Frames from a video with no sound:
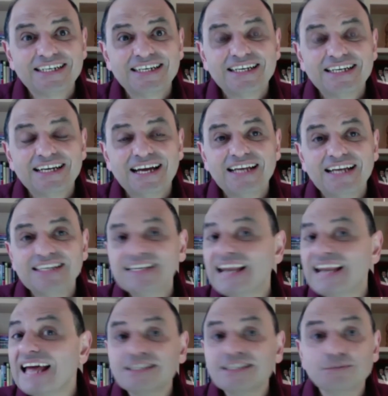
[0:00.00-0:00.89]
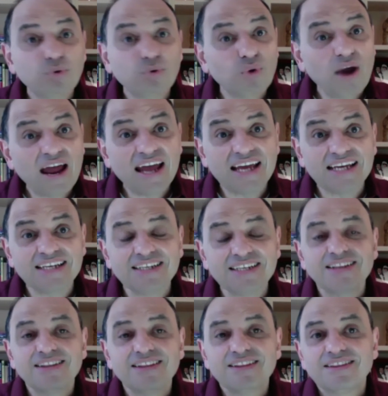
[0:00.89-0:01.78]
And let's pray
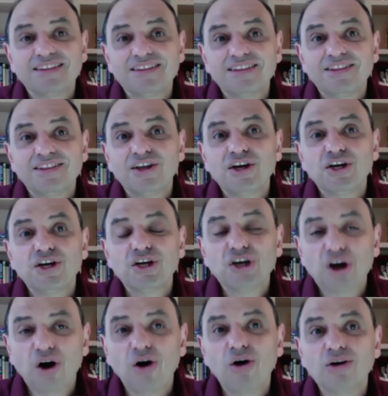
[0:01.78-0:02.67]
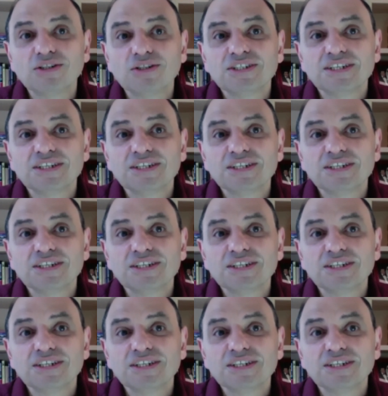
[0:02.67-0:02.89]
that God